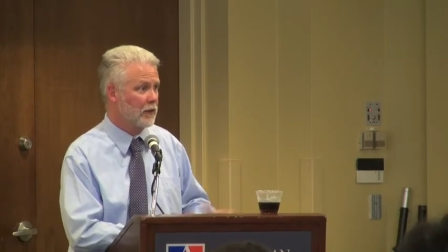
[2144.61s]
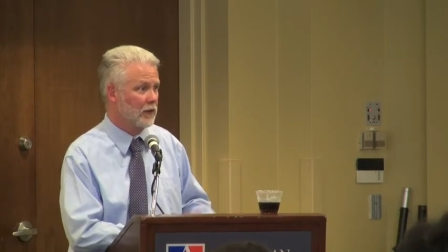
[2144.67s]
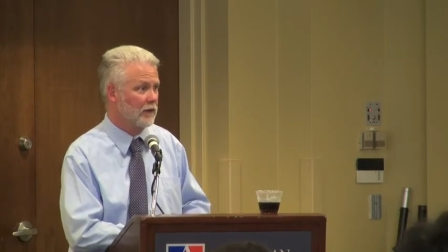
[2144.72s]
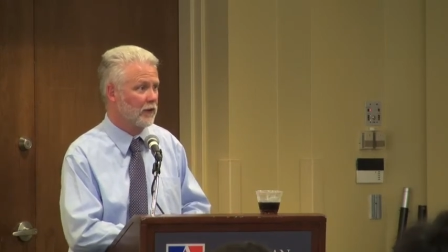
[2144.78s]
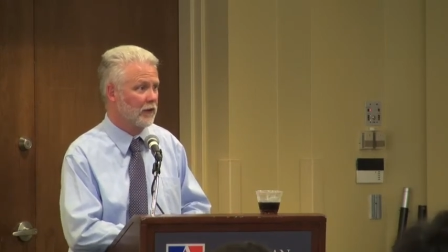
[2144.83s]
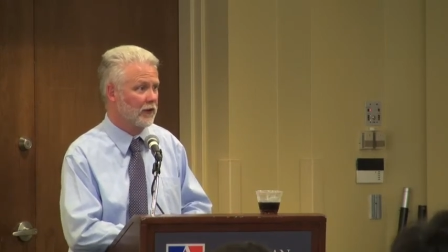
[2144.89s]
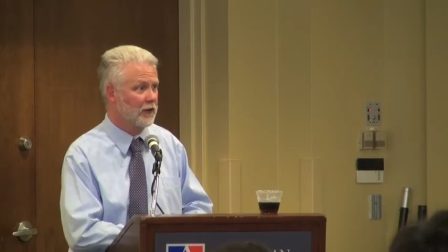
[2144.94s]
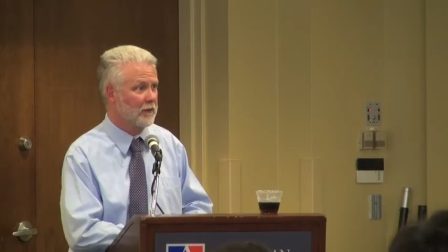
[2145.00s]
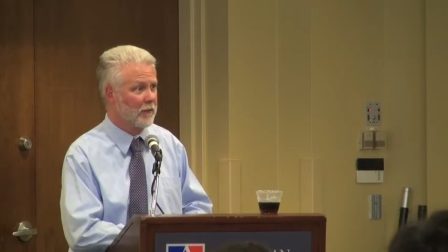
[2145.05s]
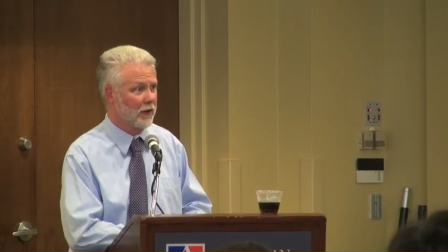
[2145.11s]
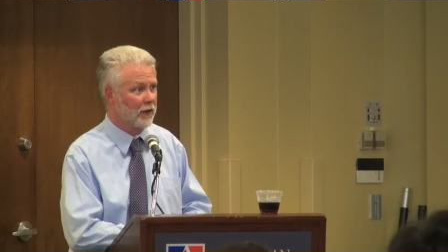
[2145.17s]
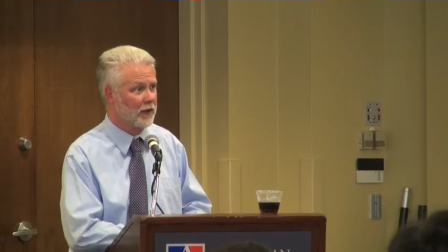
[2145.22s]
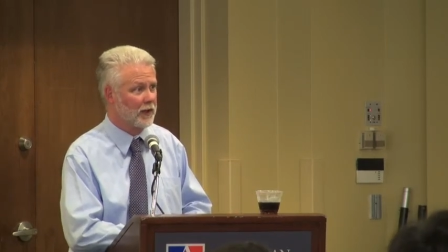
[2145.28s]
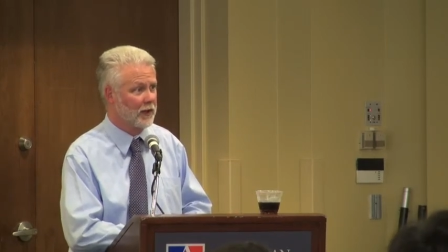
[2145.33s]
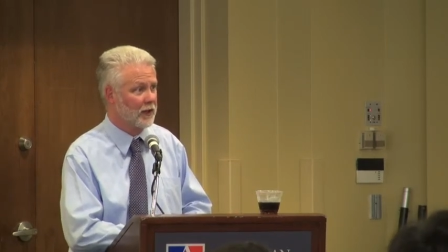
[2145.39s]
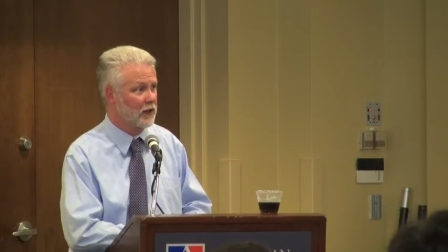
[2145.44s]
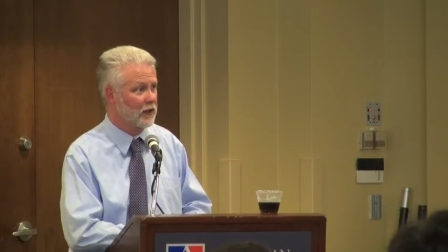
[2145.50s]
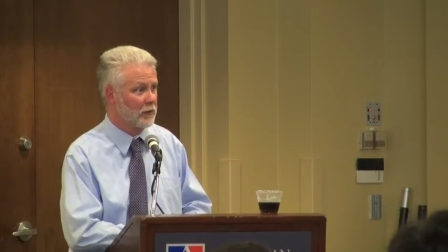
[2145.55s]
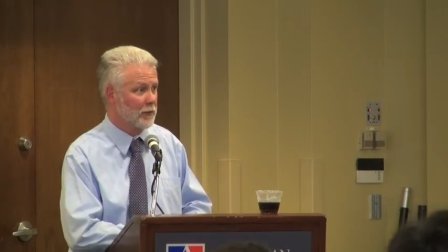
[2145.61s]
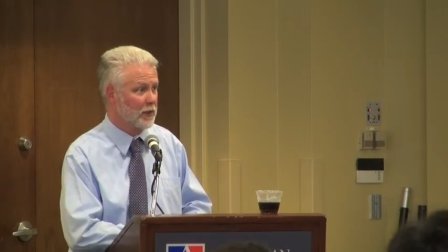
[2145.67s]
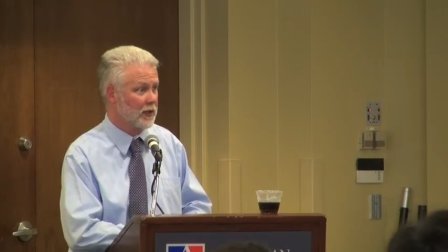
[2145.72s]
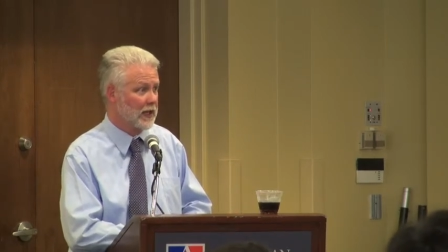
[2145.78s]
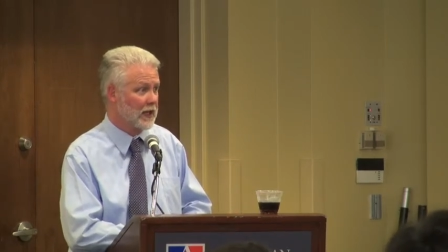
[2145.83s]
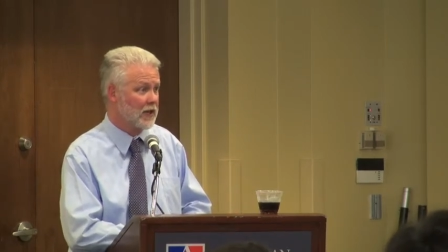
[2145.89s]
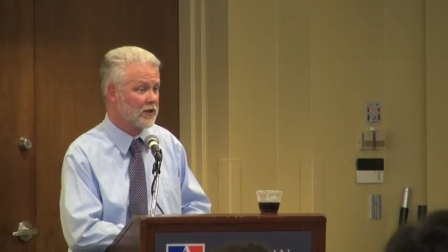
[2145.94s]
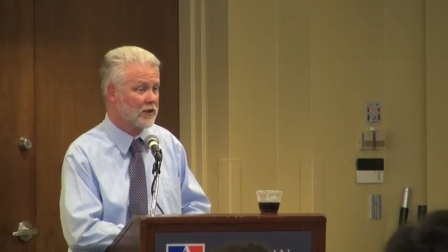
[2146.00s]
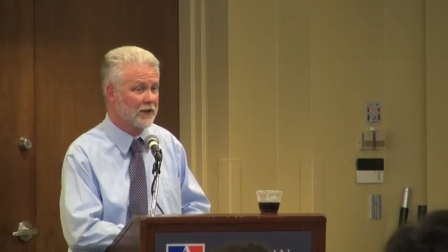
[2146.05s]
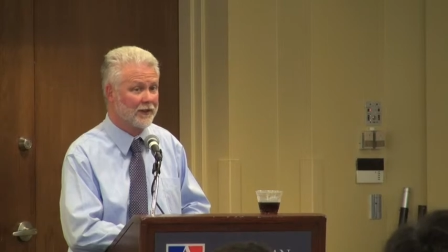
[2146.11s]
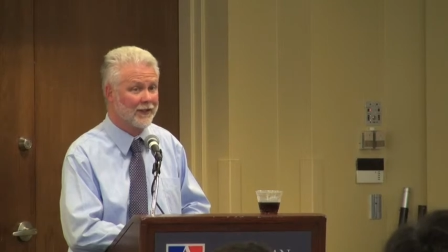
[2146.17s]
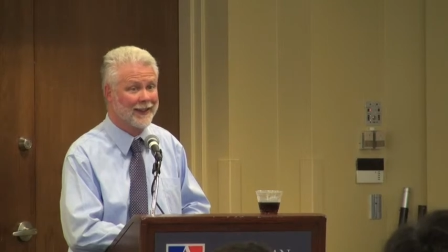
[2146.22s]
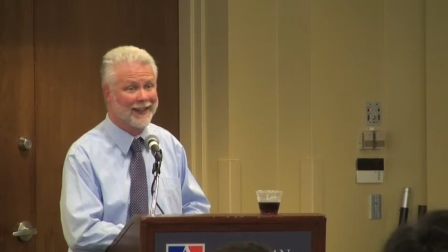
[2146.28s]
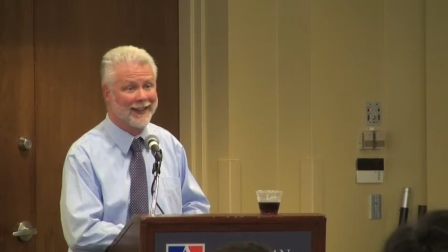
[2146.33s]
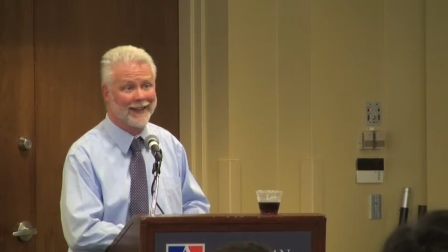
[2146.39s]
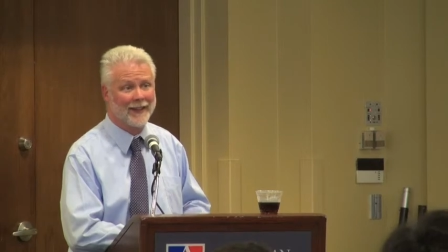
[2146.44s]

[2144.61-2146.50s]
University Marketing and Communications.